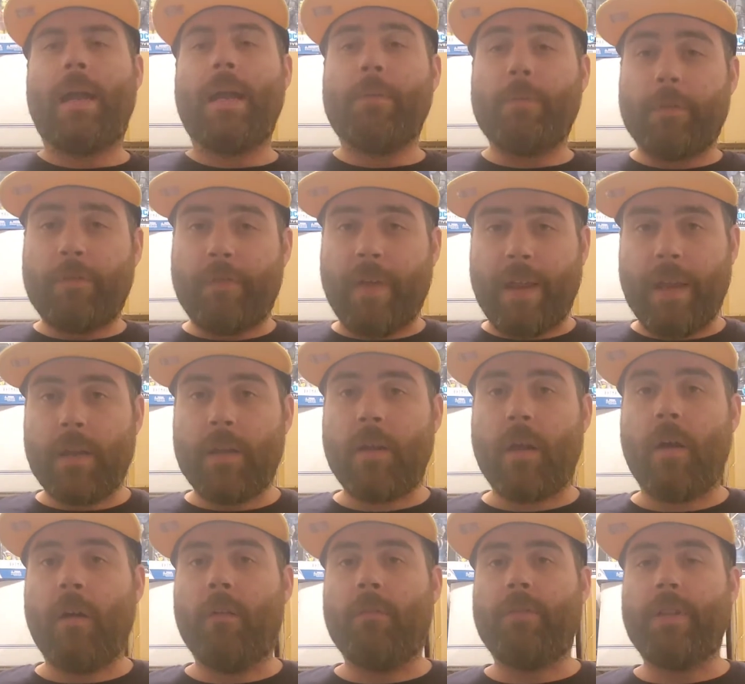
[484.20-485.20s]
a fan
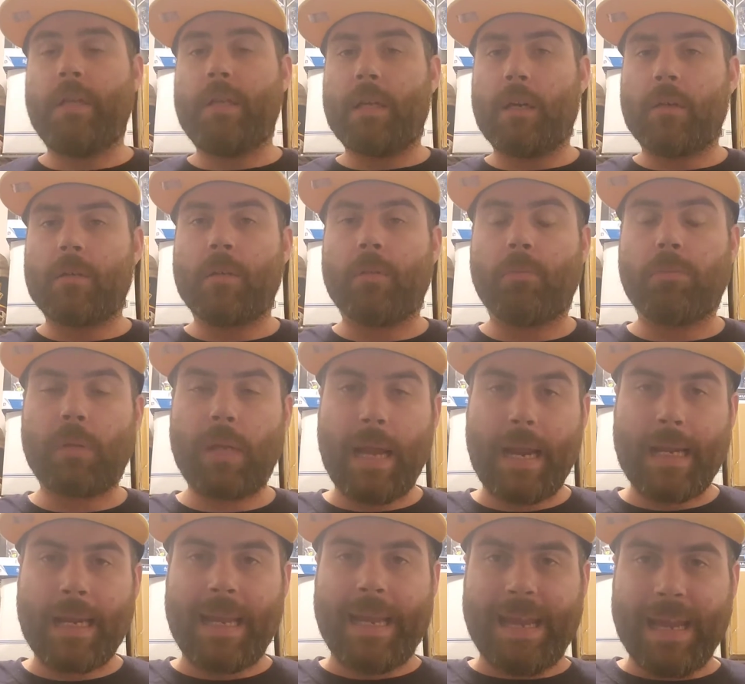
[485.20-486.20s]
of the character
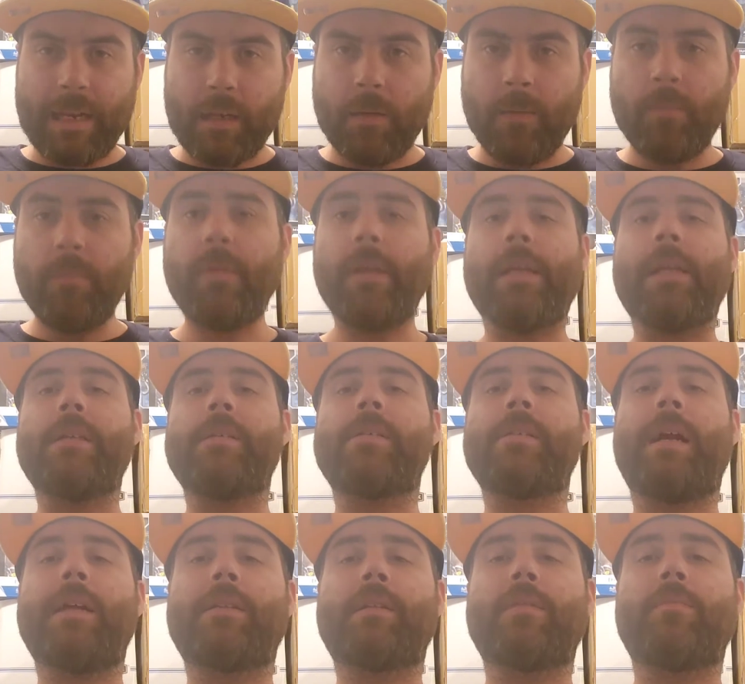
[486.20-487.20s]
Black Adam. He's
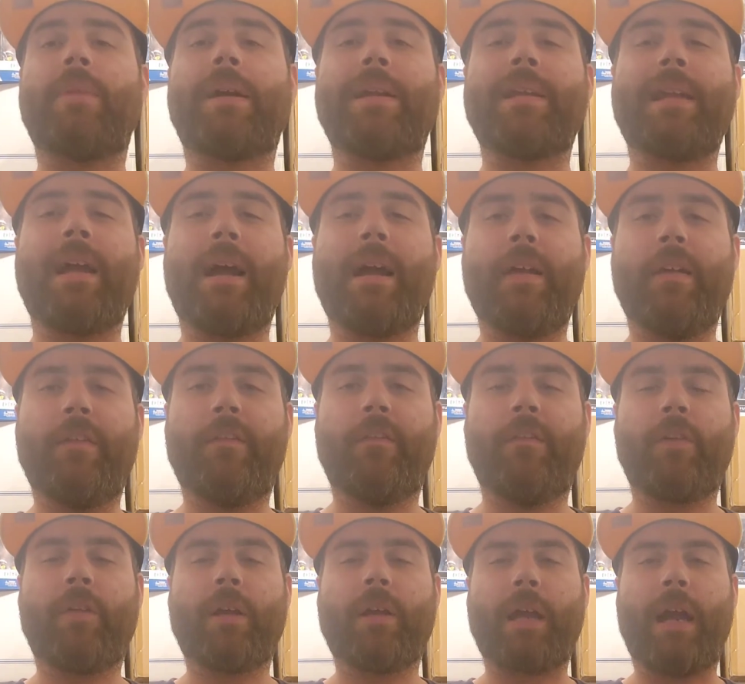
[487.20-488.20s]
not somebody I
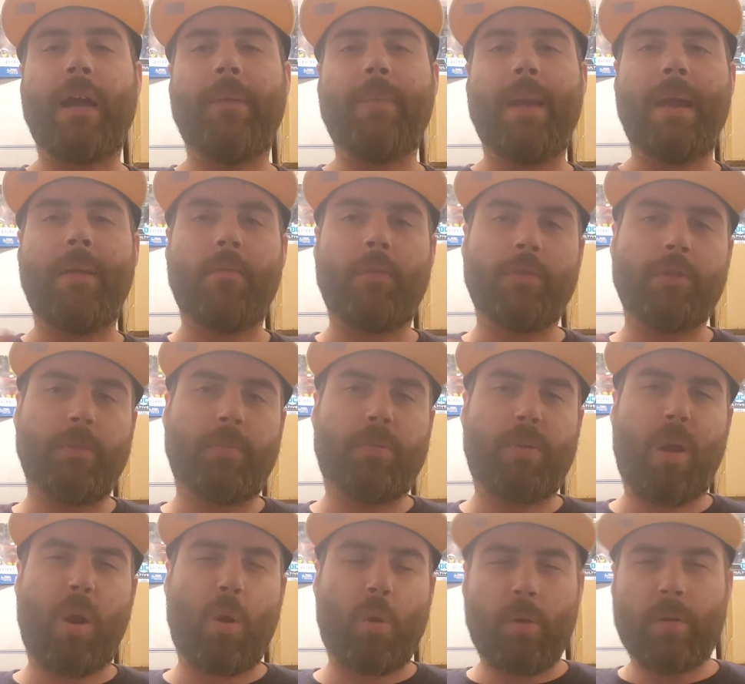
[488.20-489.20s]
feel like I'm able to
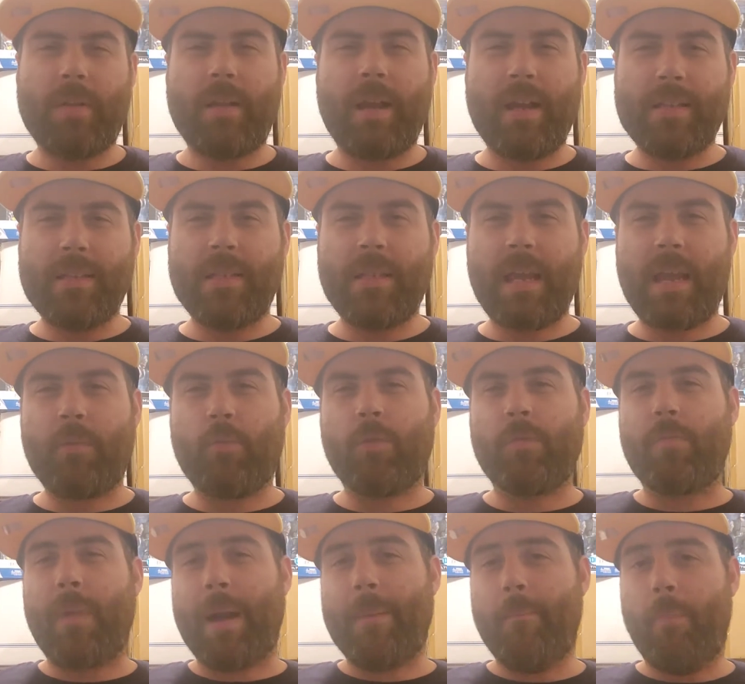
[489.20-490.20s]
prioritize yet
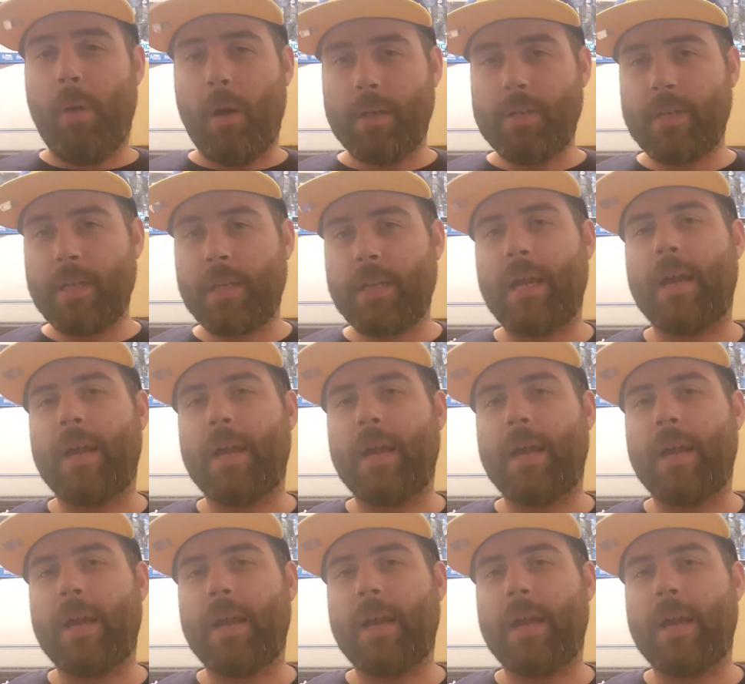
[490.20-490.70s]
with my budget.